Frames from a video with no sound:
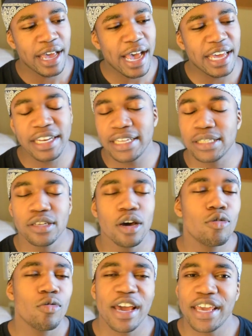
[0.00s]
and there's
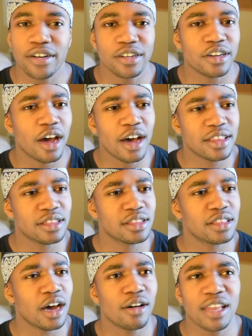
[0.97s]
no way on
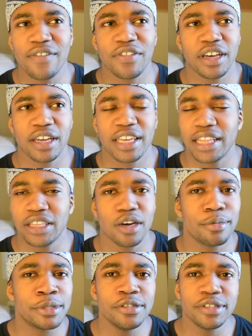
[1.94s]
earth I'll ever get the
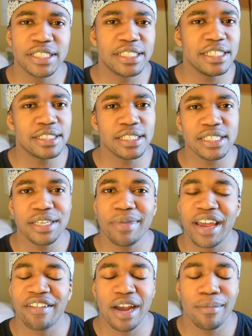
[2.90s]
opportunity to see
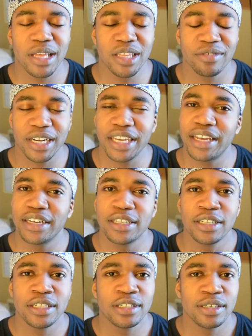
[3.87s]
my grandmother again,
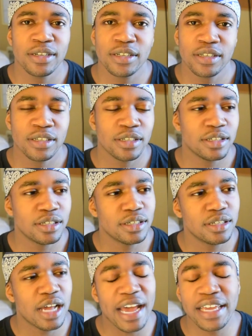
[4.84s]

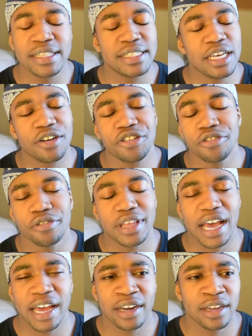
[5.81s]
I can tell you
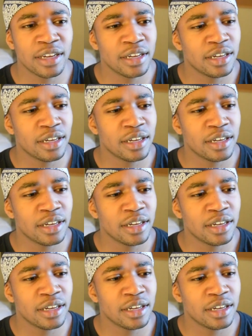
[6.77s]
that